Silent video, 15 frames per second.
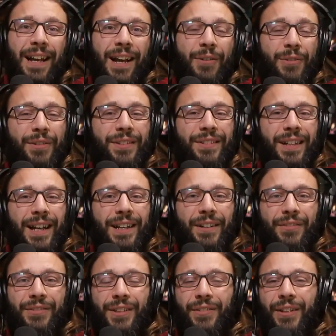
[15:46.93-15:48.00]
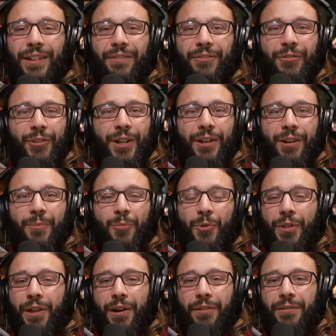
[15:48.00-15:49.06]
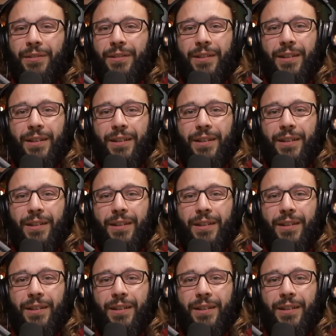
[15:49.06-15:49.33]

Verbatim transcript: I was kind of living freedom without